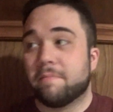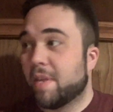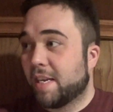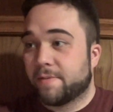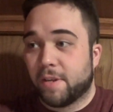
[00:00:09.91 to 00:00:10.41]

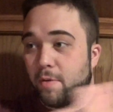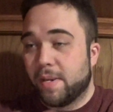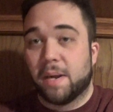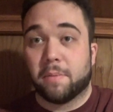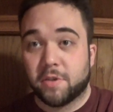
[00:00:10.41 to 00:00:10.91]
Next video will be
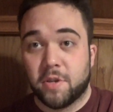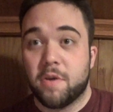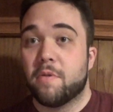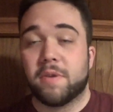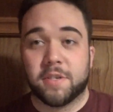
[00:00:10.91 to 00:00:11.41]
number
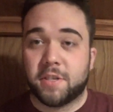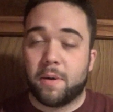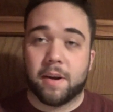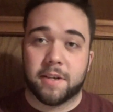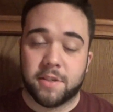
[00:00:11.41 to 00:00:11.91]
2, and so
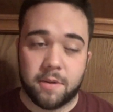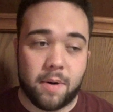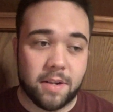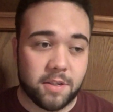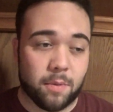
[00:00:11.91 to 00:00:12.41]
on and so
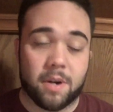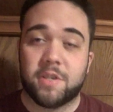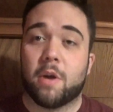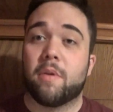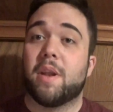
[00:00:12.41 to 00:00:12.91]
on. So we're going to
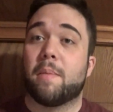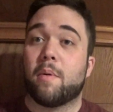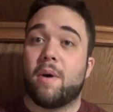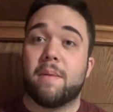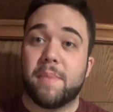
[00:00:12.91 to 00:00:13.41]
start with number
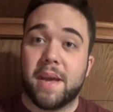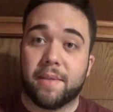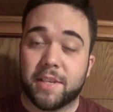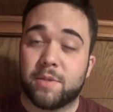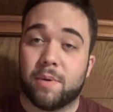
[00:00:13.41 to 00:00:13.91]
1 being
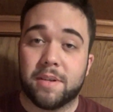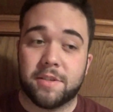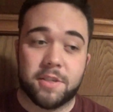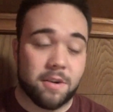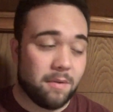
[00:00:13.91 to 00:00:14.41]
this one.
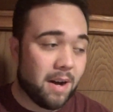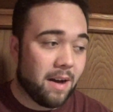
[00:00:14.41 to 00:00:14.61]
So